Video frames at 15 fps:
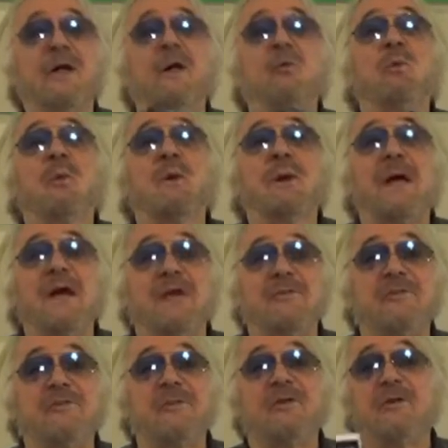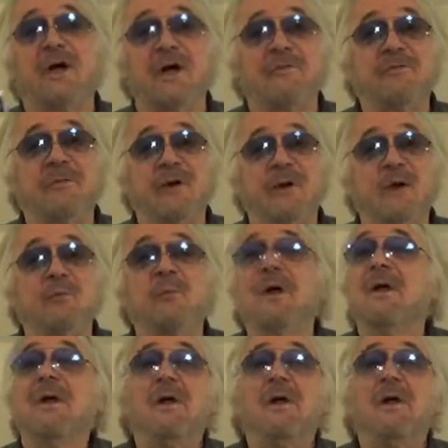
and will last a lifetime.